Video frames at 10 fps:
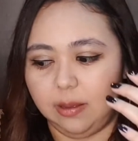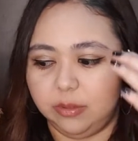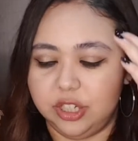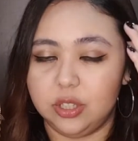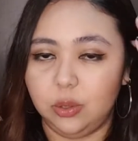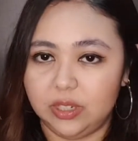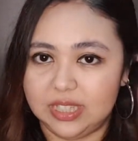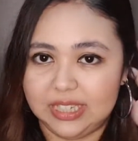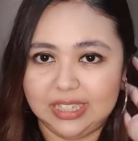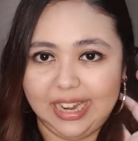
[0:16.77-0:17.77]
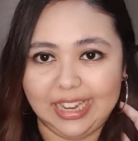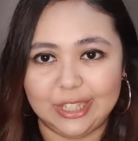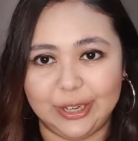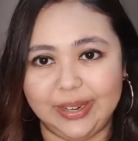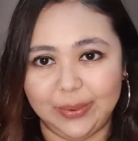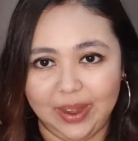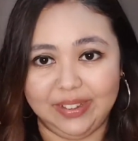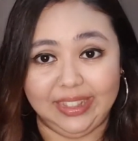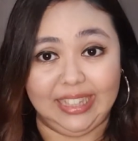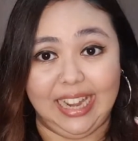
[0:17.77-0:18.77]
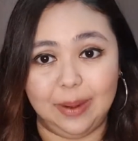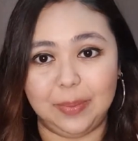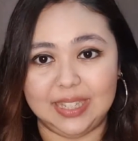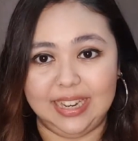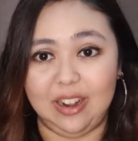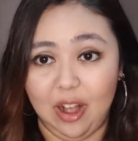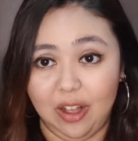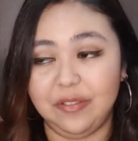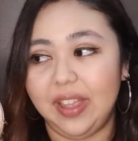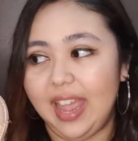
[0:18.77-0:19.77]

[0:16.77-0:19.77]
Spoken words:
just so coincidentally I saw they were having 38% off.